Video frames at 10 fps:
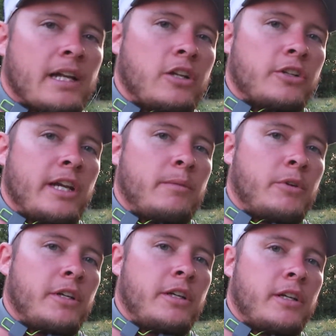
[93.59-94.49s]
I got another
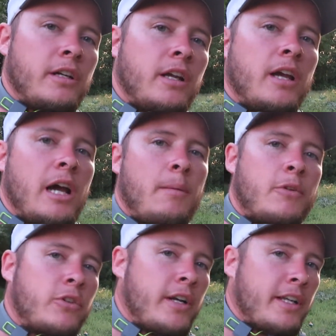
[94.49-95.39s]
camera here.
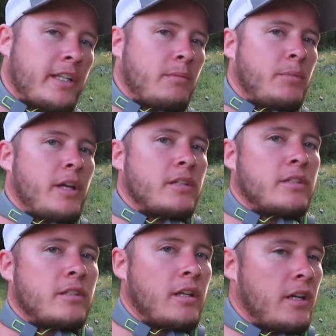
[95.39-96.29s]
I'm gonna try to get the
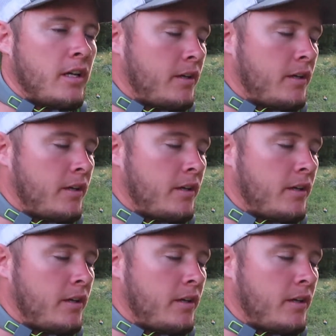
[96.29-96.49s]
best